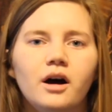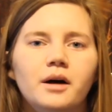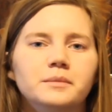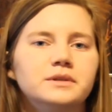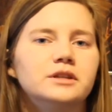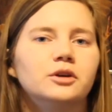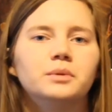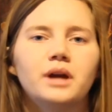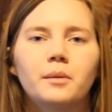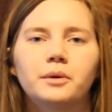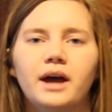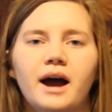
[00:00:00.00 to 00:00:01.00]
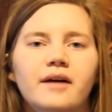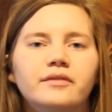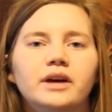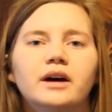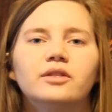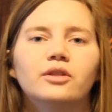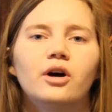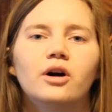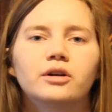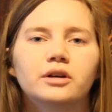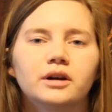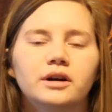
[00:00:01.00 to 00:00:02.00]
still be able to have that
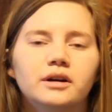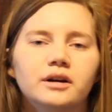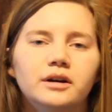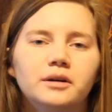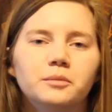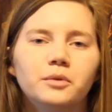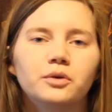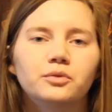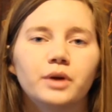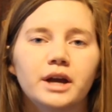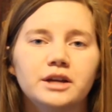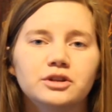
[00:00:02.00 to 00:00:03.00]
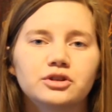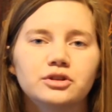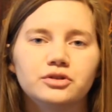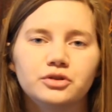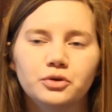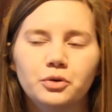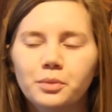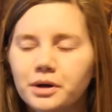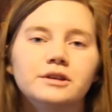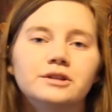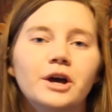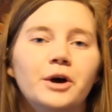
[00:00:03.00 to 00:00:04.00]
long range zoom.
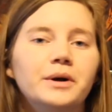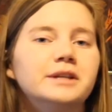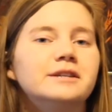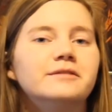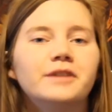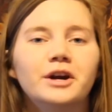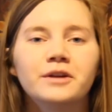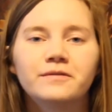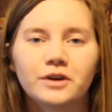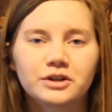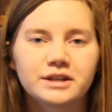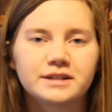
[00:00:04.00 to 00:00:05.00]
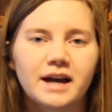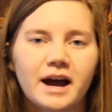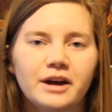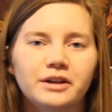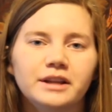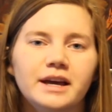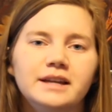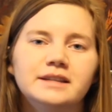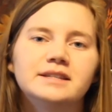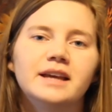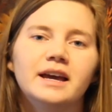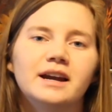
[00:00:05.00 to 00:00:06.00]
So it's a very versatile
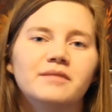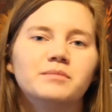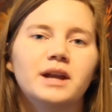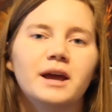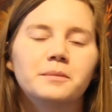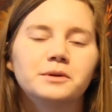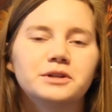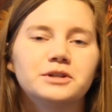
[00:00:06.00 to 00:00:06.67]
lens, and I've been able to